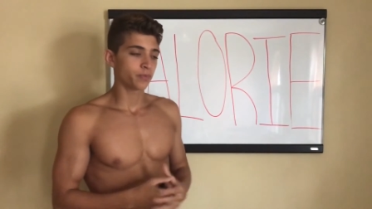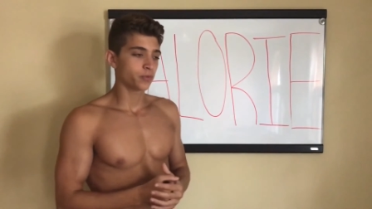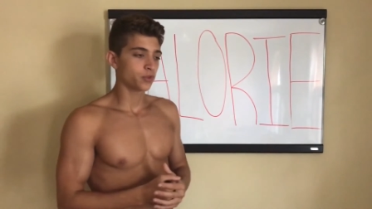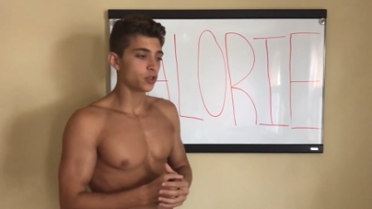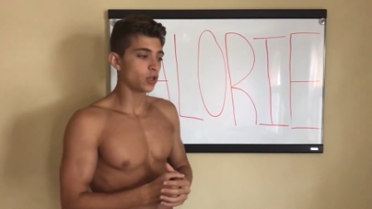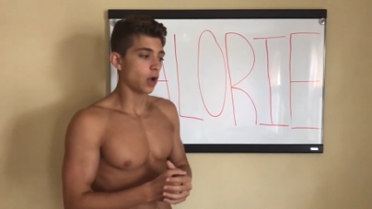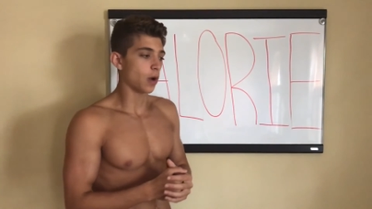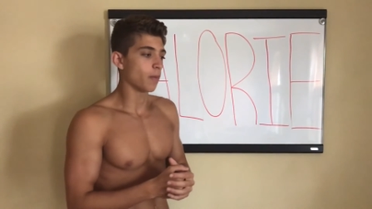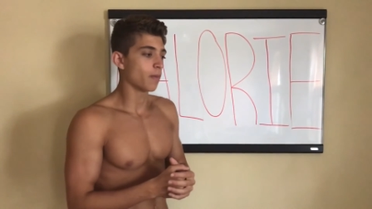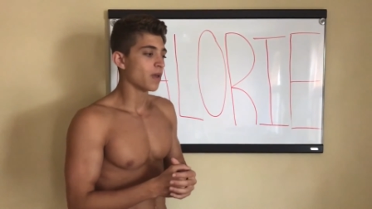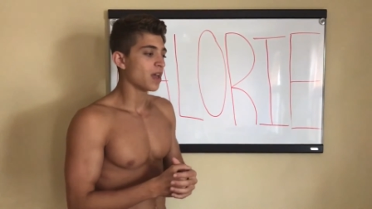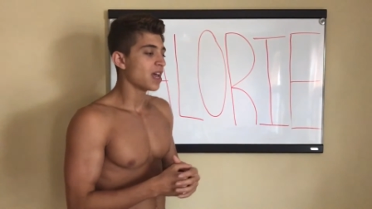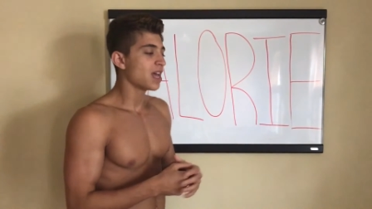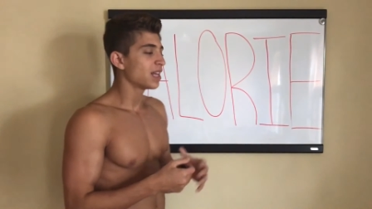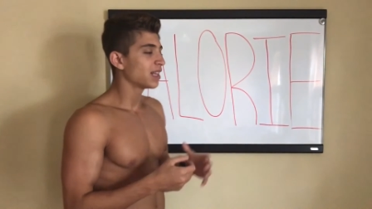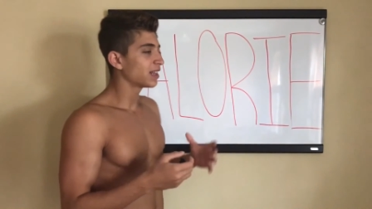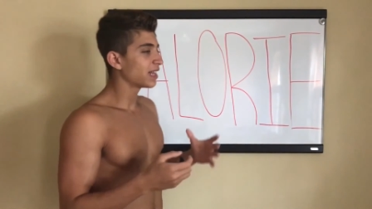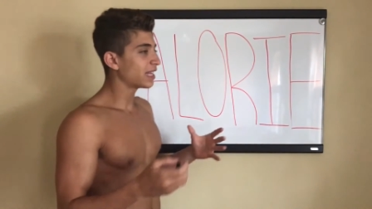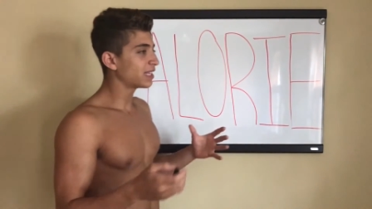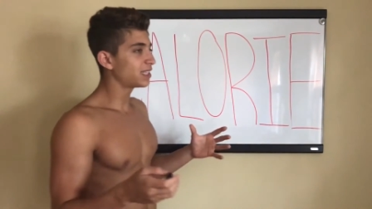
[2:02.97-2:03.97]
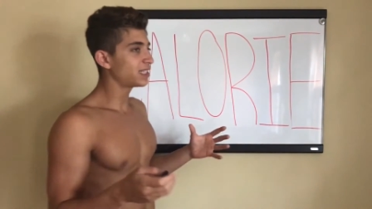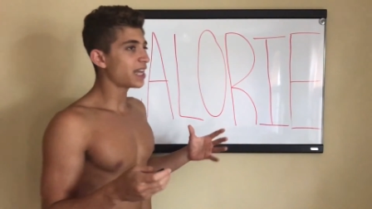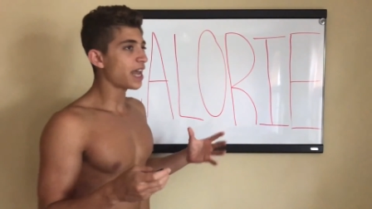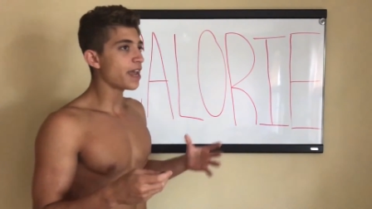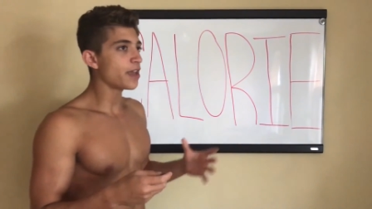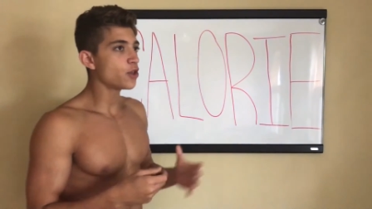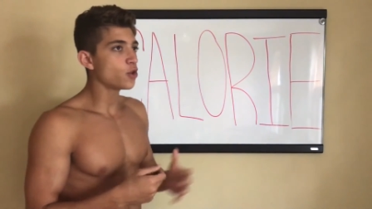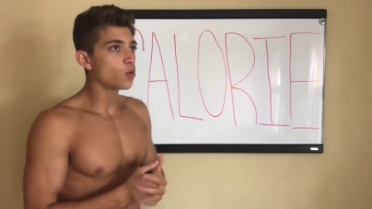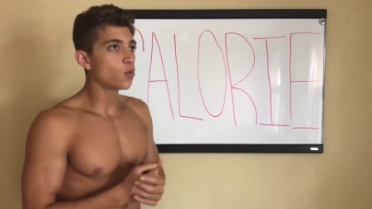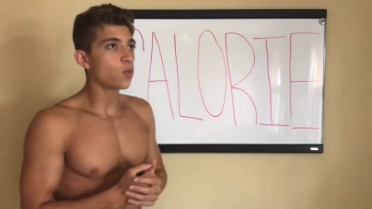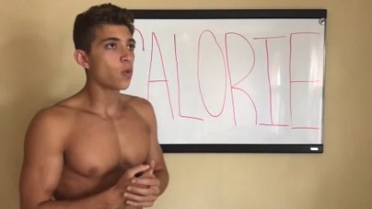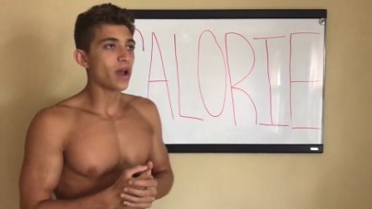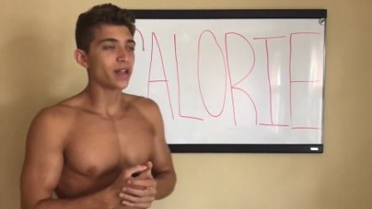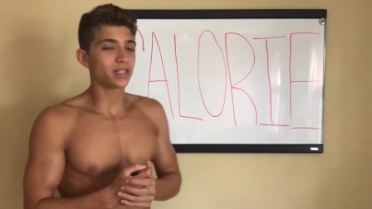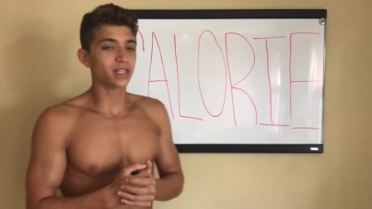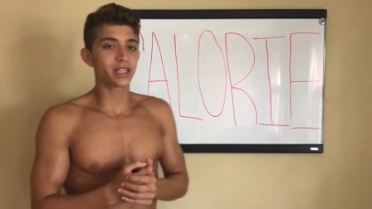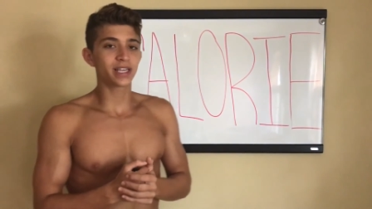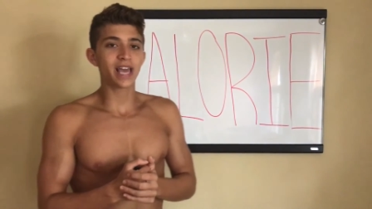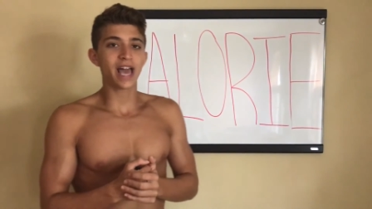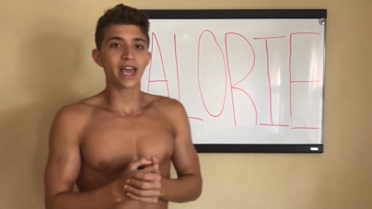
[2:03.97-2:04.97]
So let's say you
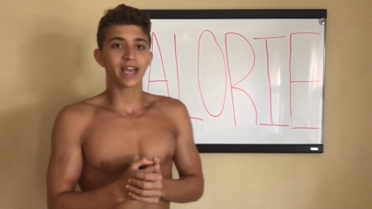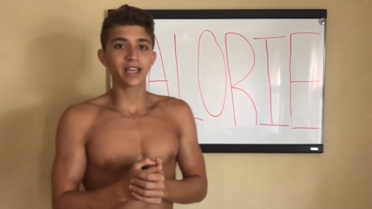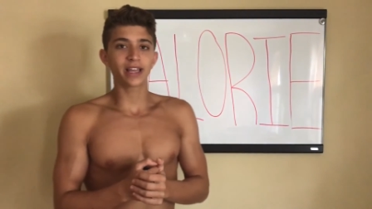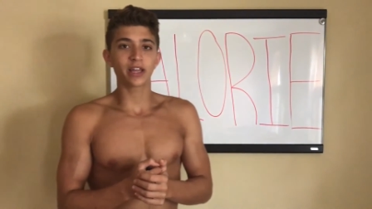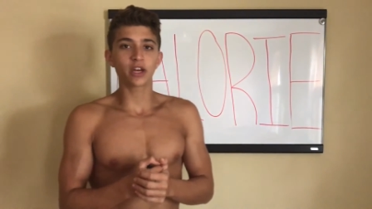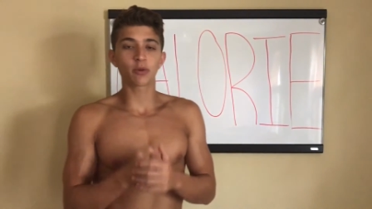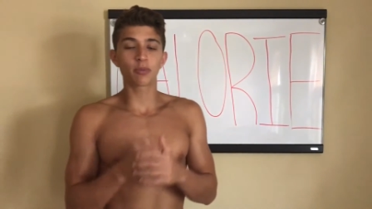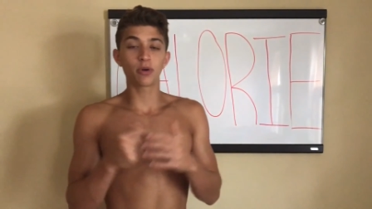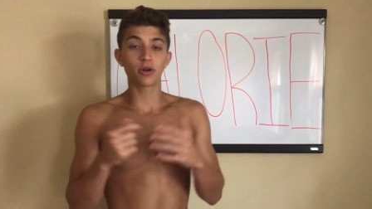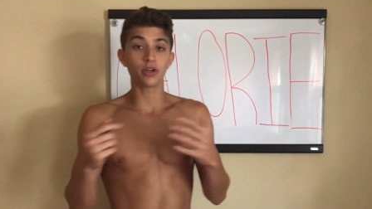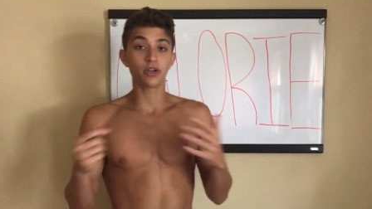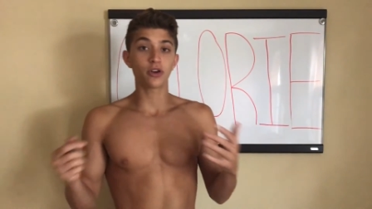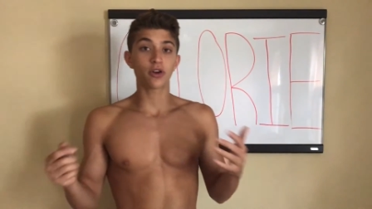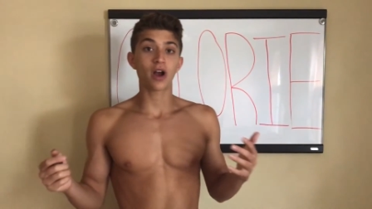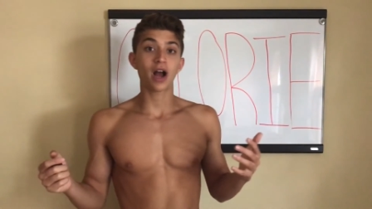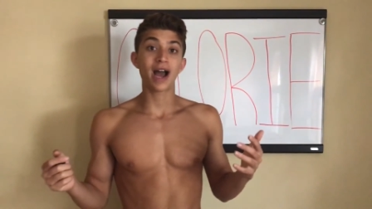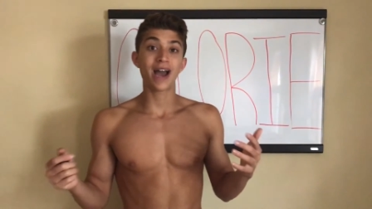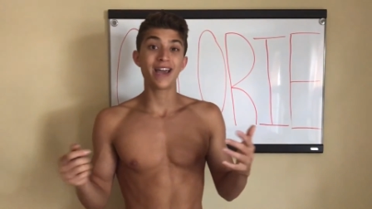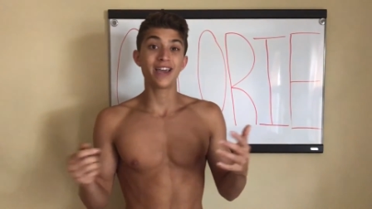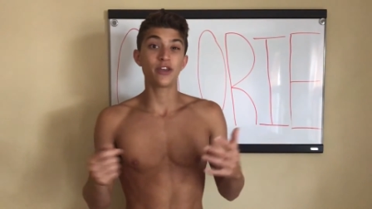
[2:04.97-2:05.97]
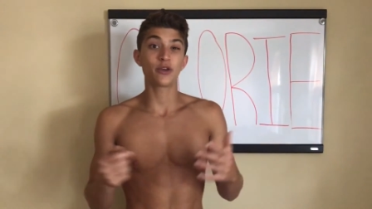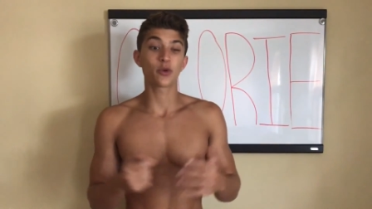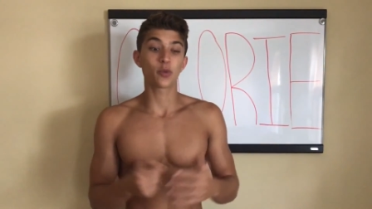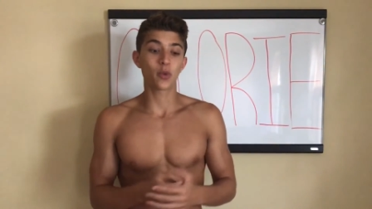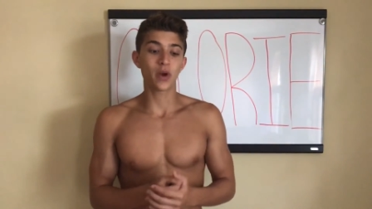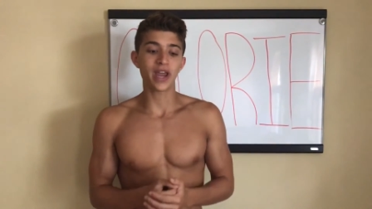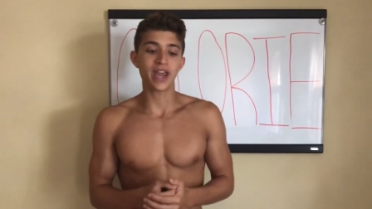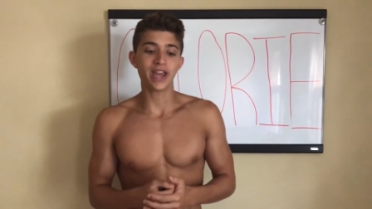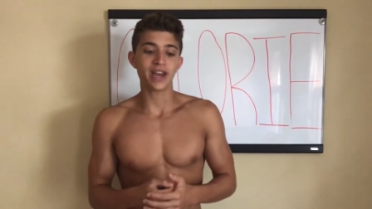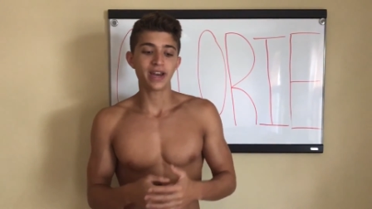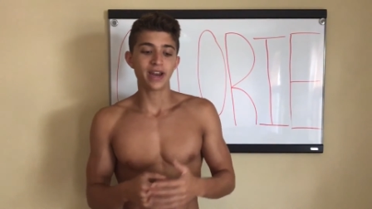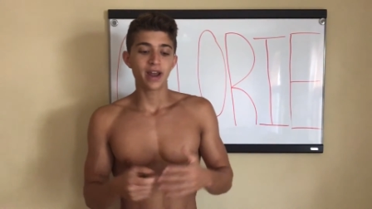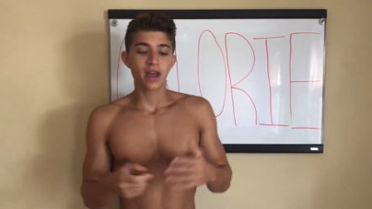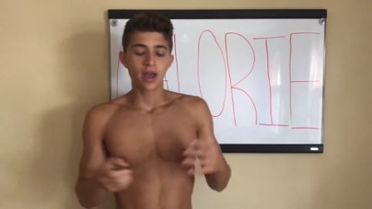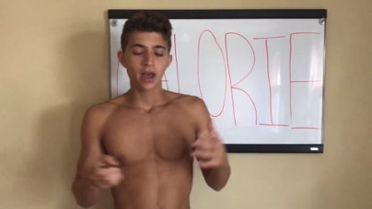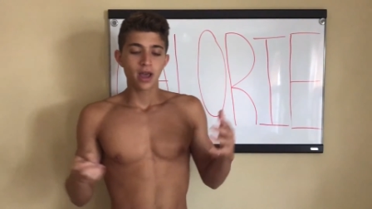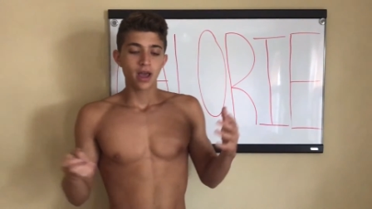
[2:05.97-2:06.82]
went to the calculator, put in your height, your weight,